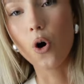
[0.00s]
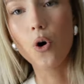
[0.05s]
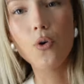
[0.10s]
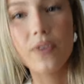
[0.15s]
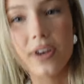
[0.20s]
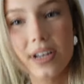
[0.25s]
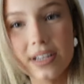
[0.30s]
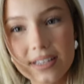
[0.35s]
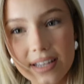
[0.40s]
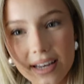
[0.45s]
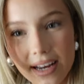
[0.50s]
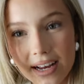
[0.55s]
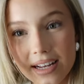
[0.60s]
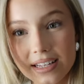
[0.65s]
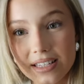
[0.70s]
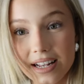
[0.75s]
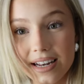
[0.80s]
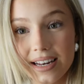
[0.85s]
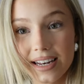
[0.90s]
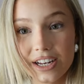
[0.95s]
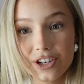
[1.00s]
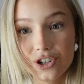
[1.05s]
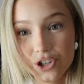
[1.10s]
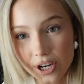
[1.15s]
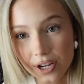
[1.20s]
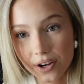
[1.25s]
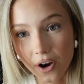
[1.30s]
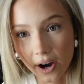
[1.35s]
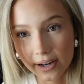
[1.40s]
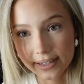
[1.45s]
obviously it's
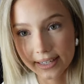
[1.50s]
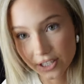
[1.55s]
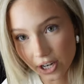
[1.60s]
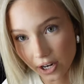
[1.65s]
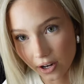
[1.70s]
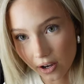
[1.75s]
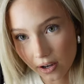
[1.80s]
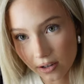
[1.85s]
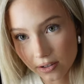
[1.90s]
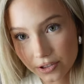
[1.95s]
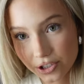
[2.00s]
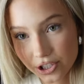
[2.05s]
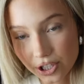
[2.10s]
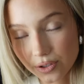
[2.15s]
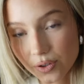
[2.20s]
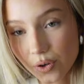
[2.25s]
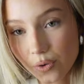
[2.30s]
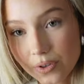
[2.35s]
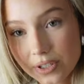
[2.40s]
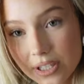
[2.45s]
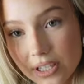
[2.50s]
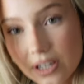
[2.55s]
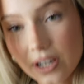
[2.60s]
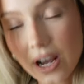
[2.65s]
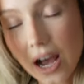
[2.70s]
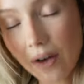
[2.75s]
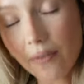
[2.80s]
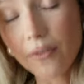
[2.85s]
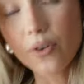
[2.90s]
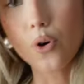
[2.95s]
literally Kylie Jenner. She's obviously gonna
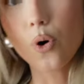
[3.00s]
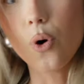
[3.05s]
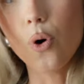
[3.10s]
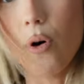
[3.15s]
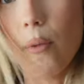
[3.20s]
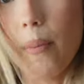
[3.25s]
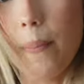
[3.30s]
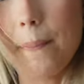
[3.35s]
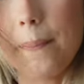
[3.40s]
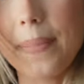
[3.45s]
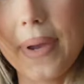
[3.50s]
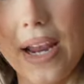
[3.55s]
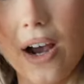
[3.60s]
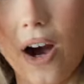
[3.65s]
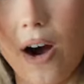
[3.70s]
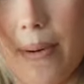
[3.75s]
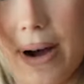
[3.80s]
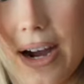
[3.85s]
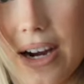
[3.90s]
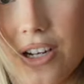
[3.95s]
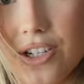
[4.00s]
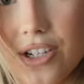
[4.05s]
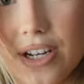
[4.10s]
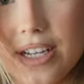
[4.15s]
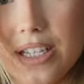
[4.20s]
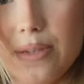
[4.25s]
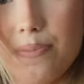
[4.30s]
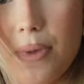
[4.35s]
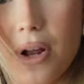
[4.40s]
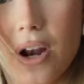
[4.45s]
have cool PR
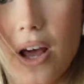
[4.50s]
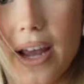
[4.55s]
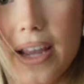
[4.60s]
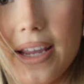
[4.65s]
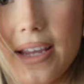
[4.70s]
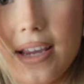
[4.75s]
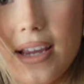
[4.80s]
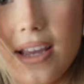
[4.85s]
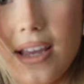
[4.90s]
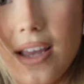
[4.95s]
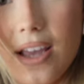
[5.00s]
packages, but like,